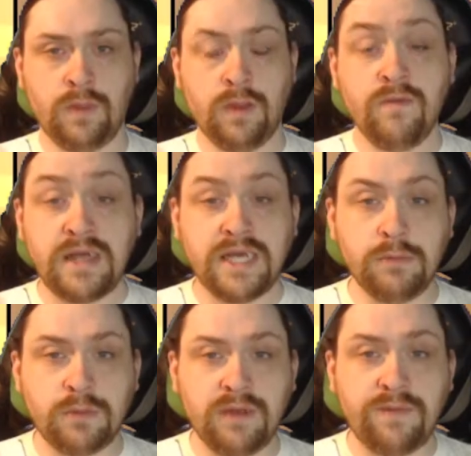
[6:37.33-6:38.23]
There
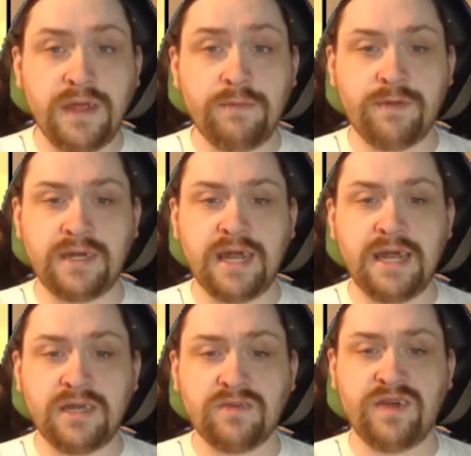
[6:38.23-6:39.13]
seems to be a theme for today,
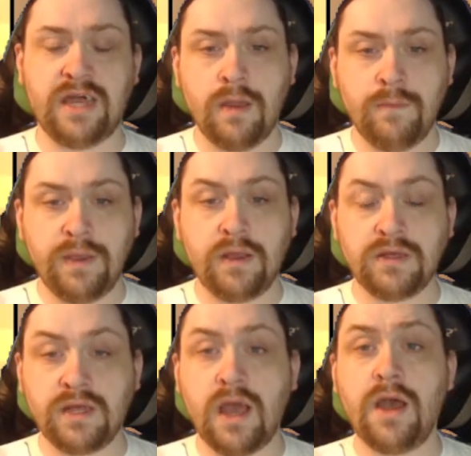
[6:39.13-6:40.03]
doesn't there? Because
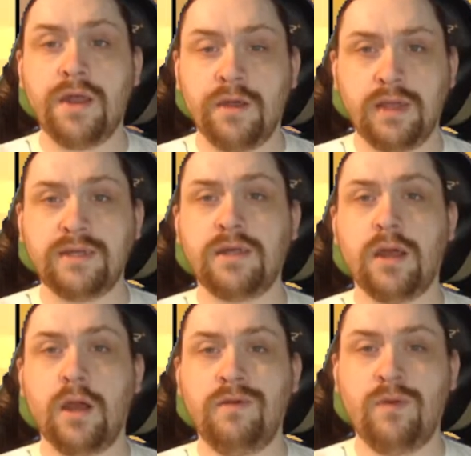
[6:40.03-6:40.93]
Nakano is an
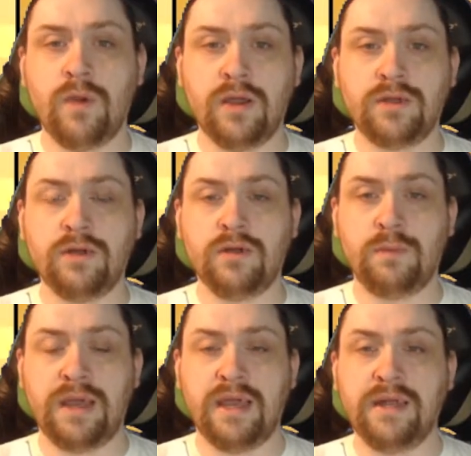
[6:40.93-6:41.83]
overworked and underpaid